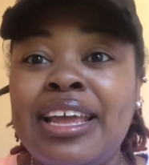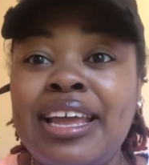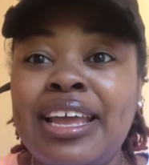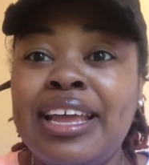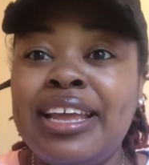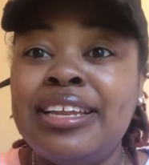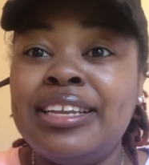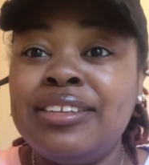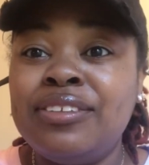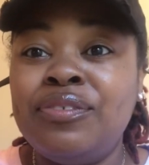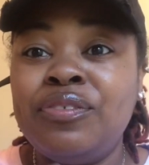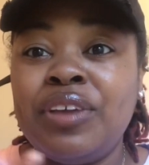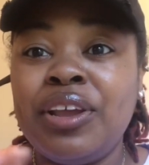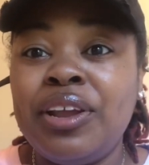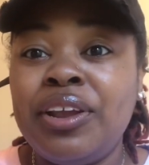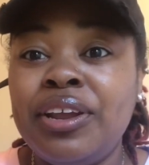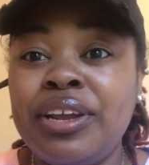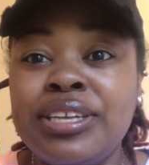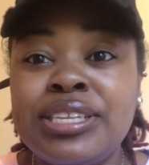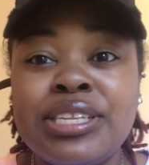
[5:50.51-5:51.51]
and
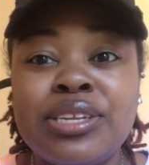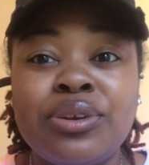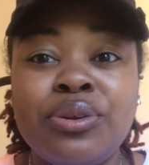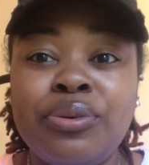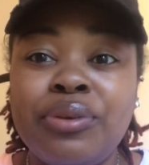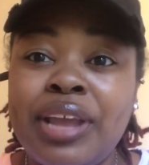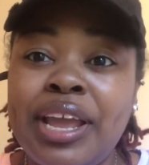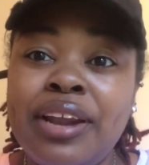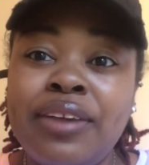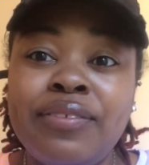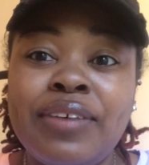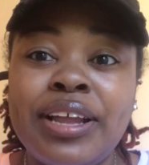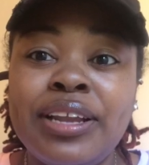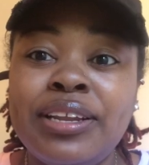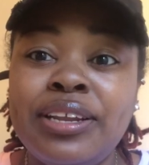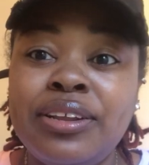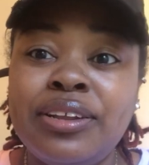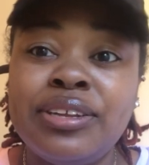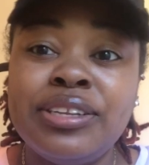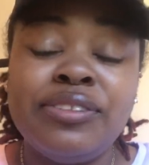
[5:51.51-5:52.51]
it's a creative
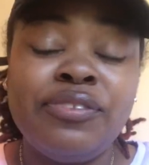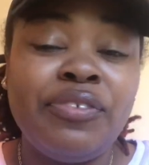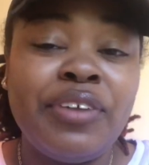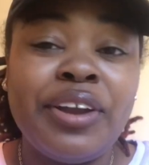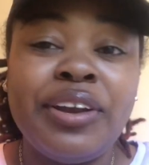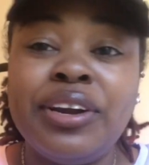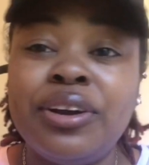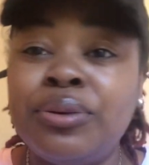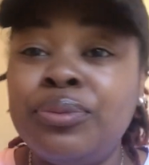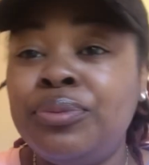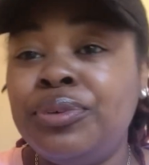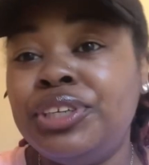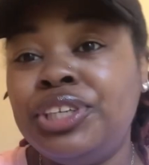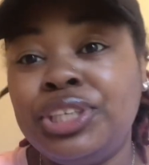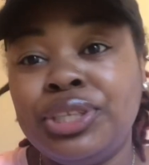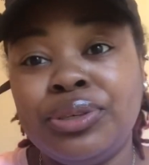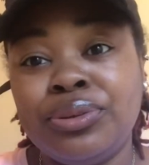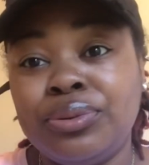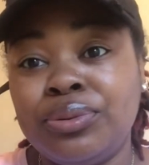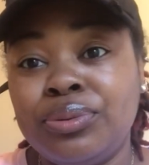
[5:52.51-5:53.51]
idea. It's very
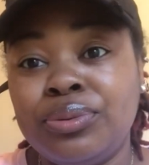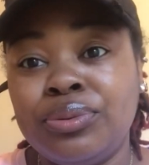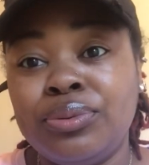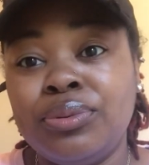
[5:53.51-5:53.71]
original.